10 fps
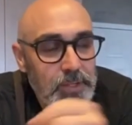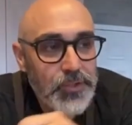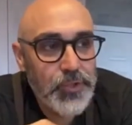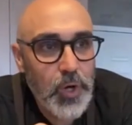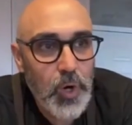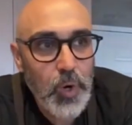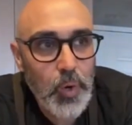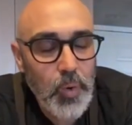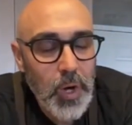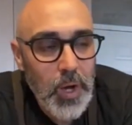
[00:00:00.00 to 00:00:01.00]

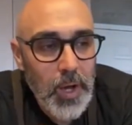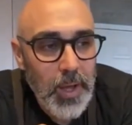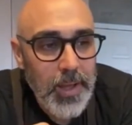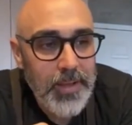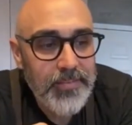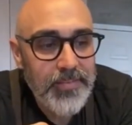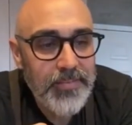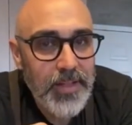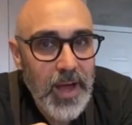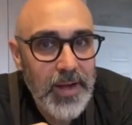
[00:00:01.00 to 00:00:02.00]
So
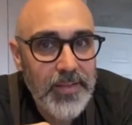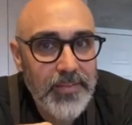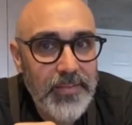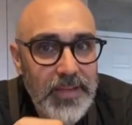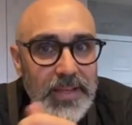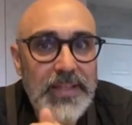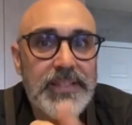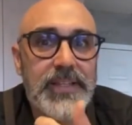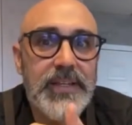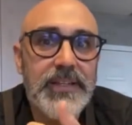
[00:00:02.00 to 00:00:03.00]
it's not as
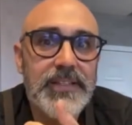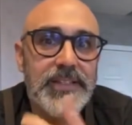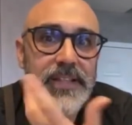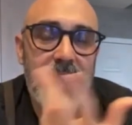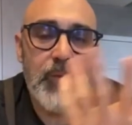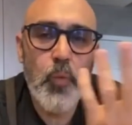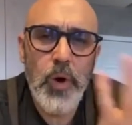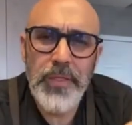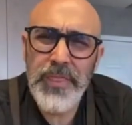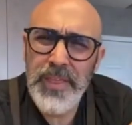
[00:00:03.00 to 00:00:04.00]
easy to say
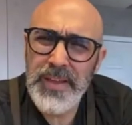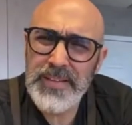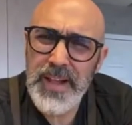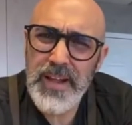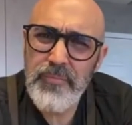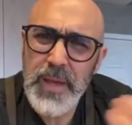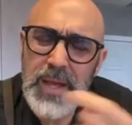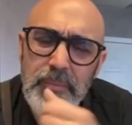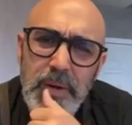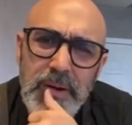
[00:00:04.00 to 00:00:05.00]
one thing that I've
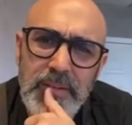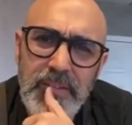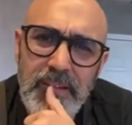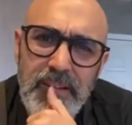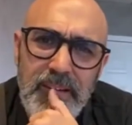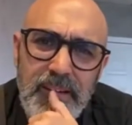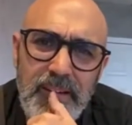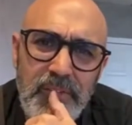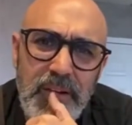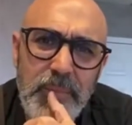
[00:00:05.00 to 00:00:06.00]
made, but I say
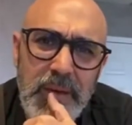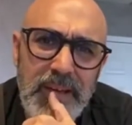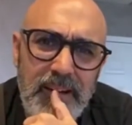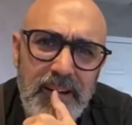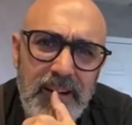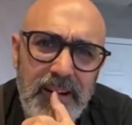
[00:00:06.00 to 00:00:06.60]
if I make,